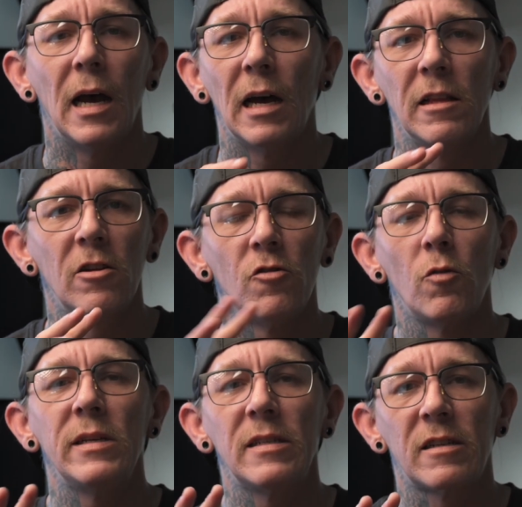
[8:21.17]
A little
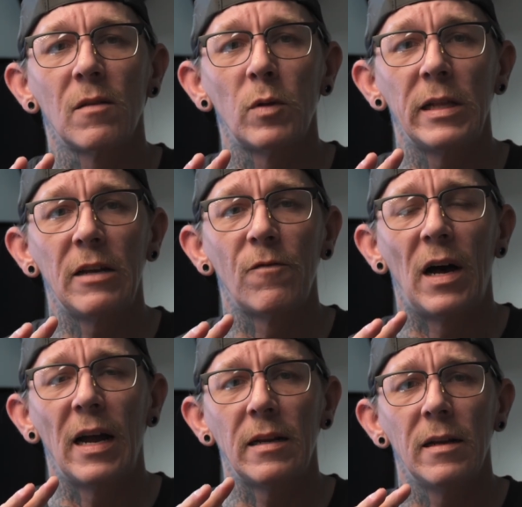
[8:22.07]
noise is completely
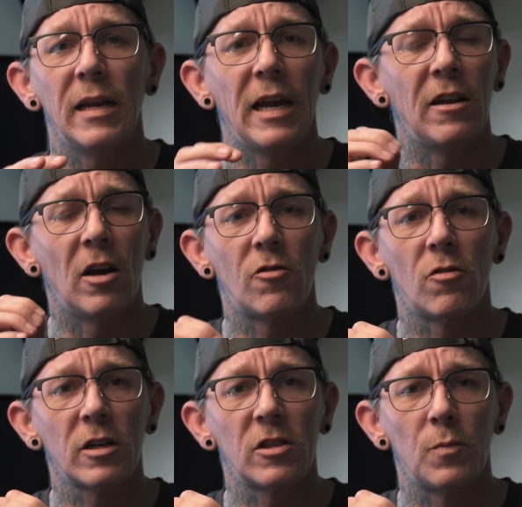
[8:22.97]
fine. An
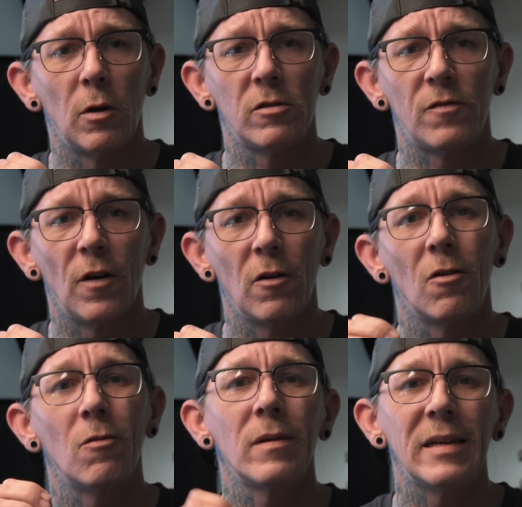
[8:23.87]
underexposed
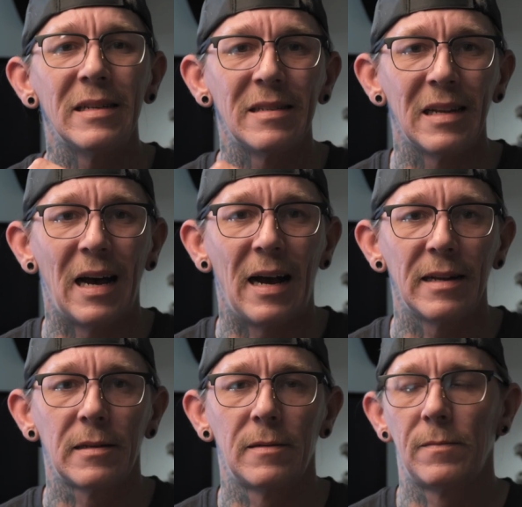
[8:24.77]
photo is
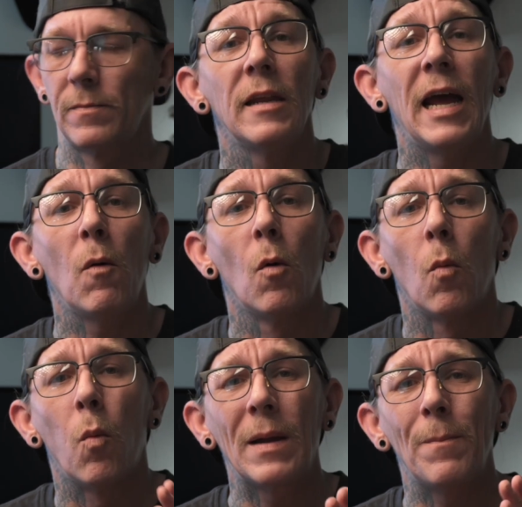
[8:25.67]
not. Now,
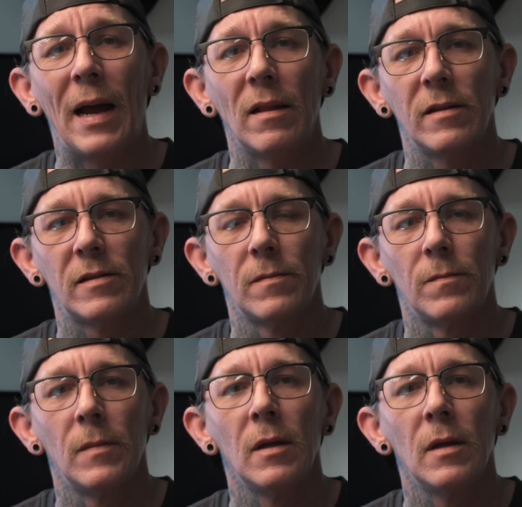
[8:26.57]
white balance.